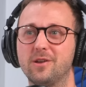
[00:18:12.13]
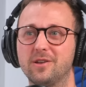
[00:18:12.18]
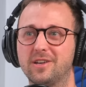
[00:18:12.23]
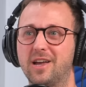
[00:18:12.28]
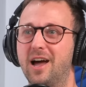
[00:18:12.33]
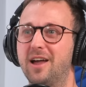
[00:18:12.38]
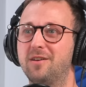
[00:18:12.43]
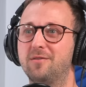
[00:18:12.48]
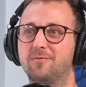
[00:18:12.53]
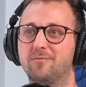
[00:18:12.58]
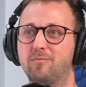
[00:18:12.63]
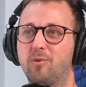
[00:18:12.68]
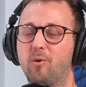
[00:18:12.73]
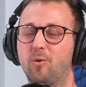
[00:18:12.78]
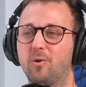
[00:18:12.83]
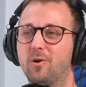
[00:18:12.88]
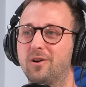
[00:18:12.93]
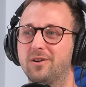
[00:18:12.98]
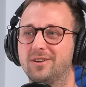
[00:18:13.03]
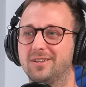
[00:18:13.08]
kind of
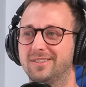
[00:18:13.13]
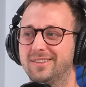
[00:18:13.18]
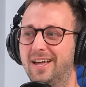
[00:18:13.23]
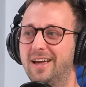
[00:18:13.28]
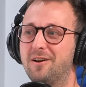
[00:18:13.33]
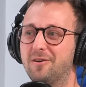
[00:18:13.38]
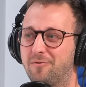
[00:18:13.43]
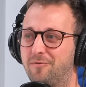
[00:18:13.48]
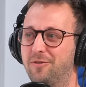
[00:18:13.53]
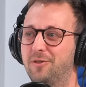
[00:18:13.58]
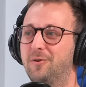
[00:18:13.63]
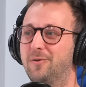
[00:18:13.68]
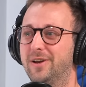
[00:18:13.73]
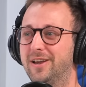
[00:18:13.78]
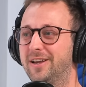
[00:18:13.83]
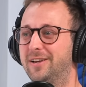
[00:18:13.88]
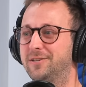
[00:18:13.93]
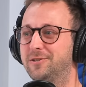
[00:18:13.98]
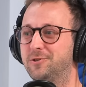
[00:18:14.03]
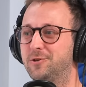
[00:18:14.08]
poured lighter fluid
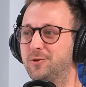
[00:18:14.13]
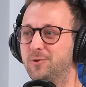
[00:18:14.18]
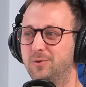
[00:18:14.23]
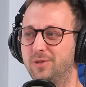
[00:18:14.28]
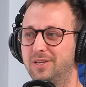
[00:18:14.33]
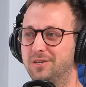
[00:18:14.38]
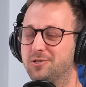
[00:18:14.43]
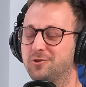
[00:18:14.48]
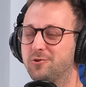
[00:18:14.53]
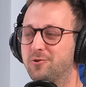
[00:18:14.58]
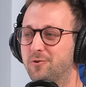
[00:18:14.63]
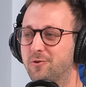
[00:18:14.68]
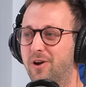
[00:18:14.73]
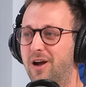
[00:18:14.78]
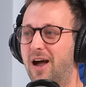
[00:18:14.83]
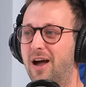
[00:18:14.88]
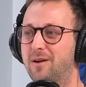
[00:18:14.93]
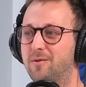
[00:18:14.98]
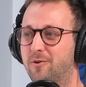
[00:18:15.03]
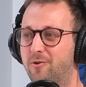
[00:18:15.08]
into these true
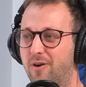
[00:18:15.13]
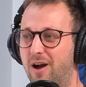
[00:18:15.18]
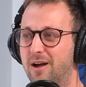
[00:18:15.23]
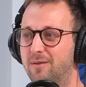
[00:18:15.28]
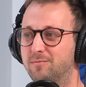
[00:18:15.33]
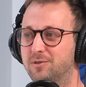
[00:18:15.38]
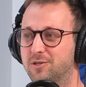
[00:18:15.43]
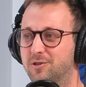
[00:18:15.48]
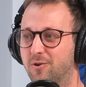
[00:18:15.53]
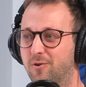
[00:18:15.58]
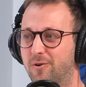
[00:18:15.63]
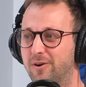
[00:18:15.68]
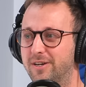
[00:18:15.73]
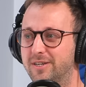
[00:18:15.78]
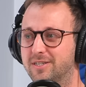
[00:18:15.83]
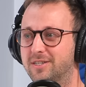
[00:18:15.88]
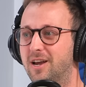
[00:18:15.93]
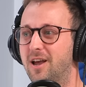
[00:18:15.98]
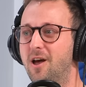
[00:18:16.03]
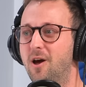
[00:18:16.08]
crime
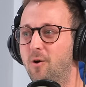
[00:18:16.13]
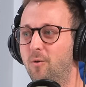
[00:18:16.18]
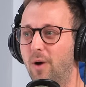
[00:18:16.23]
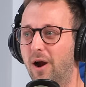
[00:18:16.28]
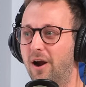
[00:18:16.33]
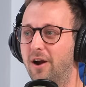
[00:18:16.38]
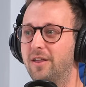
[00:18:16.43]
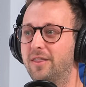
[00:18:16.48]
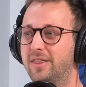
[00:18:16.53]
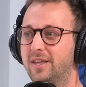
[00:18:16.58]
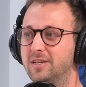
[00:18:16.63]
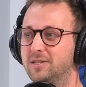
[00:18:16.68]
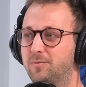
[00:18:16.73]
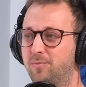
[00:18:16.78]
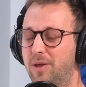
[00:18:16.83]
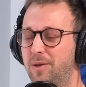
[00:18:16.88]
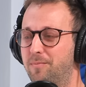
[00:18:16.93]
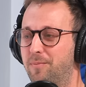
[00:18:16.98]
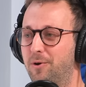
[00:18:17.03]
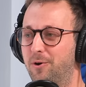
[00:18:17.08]
stories where these
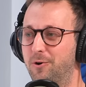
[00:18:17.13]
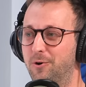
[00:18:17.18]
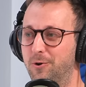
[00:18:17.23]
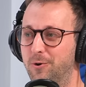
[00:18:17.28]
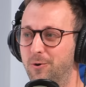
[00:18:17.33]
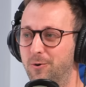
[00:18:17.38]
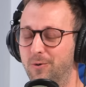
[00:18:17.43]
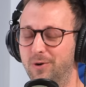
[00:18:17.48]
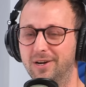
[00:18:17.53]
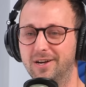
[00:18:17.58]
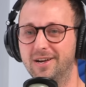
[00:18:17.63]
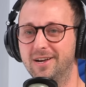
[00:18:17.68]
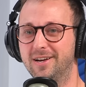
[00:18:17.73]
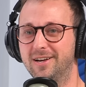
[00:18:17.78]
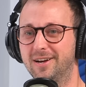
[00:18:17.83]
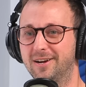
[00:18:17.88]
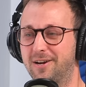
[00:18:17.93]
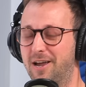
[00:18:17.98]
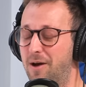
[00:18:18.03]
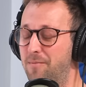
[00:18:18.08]
people who
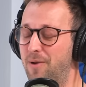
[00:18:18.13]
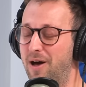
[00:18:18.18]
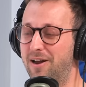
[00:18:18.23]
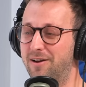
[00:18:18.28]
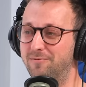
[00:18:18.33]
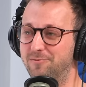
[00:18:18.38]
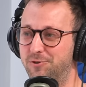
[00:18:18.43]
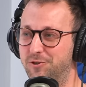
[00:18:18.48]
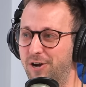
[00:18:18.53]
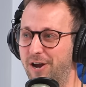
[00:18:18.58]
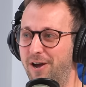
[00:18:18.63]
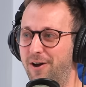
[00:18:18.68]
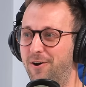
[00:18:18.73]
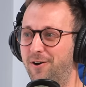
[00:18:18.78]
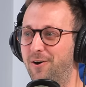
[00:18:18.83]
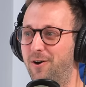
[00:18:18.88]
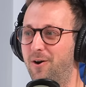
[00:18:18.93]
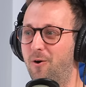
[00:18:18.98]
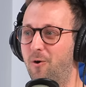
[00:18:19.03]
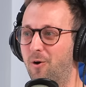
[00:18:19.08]
come out of
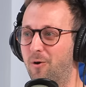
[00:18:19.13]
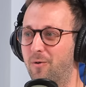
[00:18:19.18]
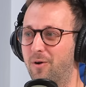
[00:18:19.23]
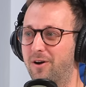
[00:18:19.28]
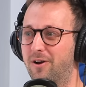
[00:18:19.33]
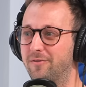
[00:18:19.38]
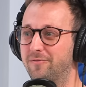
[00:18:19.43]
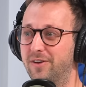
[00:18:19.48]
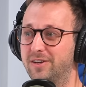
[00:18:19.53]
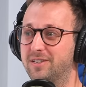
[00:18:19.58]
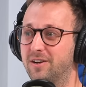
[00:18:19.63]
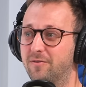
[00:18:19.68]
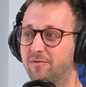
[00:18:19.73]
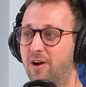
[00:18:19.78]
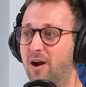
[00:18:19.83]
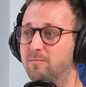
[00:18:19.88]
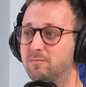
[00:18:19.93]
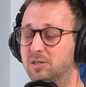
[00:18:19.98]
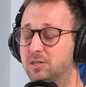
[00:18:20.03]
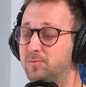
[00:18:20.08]
jail or were convicted of
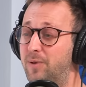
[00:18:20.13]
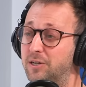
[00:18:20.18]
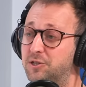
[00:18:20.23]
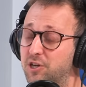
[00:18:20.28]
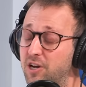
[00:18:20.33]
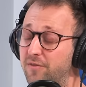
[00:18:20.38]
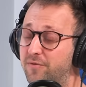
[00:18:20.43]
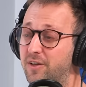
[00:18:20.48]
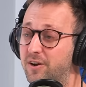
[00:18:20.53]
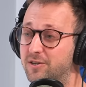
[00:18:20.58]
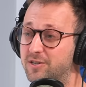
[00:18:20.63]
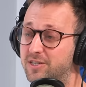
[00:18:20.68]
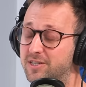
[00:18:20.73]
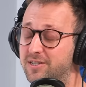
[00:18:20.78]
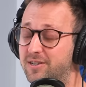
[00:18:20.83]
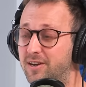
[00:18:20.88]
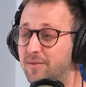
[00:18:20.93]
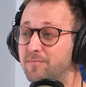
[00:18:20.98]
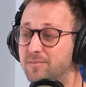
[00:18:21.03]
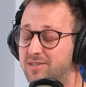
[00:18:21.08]
crimes, especially if they're
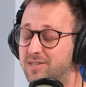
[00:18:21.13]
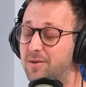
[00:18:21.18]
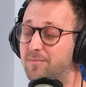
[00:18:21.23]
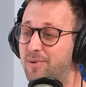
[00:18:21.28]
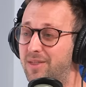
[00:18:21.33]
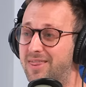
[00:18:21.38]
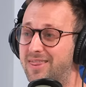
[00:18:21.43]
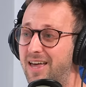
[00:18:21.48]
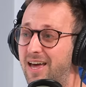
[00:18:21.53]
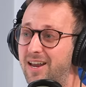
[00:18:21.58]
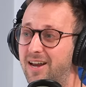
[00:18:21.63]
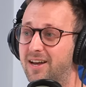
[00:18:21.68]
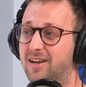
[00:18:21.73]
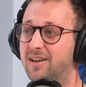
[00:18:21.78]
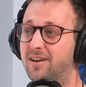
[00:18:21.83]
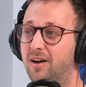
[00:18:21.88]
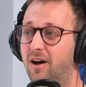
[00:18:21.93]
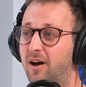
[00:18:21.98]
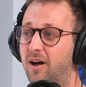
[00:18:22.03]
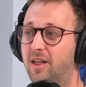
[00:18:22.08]

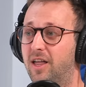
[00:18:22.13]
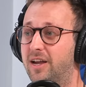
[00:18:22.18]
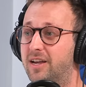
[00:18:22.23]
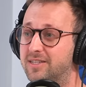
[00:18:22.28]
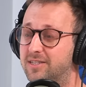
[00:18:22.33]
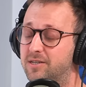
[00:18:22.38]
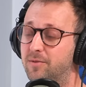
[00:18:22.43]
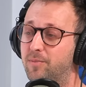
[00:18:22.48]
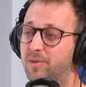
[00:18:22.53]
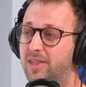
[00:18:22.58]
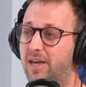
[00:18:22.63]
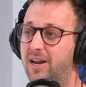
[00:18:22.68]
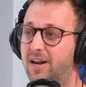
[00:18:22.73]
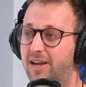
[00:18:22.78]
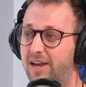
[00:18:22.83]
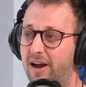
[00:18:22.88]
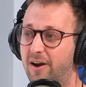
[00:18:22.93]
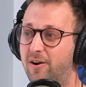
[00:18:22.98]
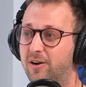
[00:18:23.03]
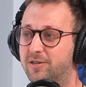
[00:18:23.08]
sympathetic, uh, like a sympathetic
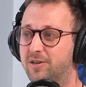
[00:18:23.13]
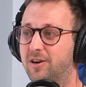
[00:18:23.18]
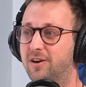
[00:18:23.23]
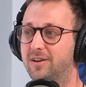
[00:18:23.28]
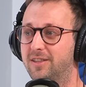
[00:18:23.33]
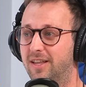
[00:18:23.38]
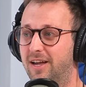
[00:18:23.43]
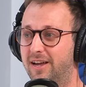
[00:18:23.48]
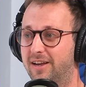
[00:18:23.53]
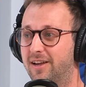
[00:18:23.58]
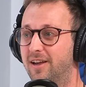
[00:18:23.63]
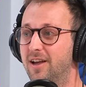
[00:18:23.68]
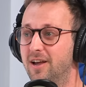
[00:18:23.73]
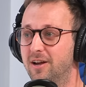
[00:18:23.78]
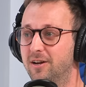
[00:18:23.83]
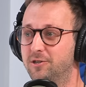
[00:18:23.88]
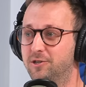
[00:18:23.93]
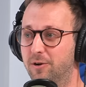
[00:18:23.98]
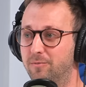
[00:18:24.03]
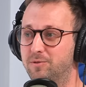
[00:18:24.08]
character like
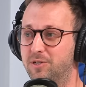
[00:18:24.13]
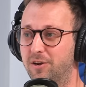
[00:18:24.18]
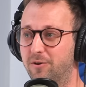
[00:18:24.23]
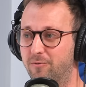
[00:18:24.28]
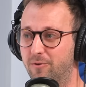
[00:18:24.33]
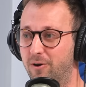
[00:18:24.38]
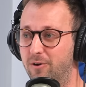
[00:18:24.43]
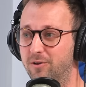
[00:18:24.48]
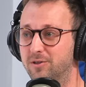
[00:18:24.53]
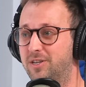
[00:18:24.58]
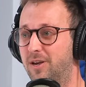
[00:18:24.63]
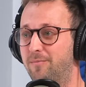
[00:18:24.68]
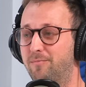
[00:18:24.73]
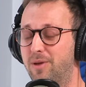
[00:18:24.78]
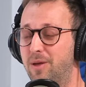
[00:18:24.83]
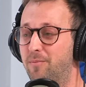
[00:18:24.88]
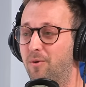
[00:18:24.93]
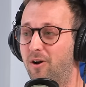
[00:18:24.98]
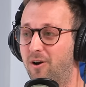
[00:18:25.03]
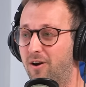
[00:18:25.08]
Gypsy Rose, and
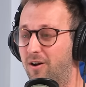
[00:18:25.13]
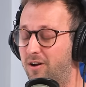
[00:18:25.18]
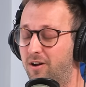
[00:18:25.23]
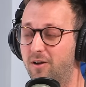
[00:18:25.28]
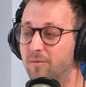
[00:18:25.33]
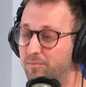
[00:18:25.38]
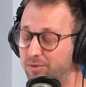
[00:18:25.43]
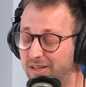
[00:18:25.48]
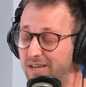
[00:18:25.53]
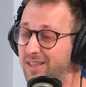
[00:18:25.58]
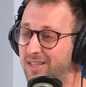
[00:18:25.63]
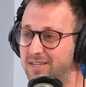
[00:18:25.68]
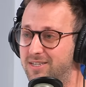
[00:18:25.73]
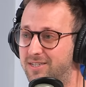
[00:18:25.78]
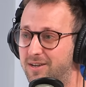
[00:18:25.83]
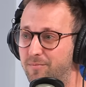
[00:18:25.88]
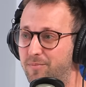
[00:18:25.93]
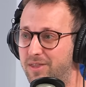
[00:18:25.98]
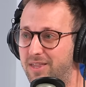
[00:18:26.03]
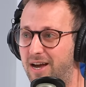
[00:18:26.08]
people are completely
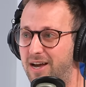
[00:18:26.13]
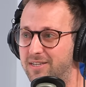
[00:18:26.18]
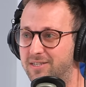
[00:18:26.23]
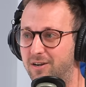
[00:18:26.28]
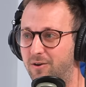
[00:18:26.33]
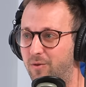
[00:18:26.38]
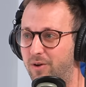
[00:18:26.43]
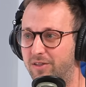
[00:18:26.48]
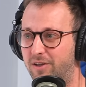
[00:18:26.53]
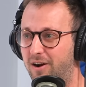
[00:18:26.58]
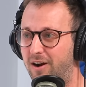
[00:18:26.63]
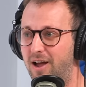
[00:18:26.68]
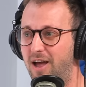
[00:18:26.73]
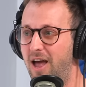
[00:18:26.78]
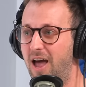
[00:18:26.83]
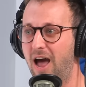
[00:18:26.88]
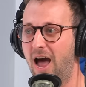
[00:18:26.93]
sympathizing with her,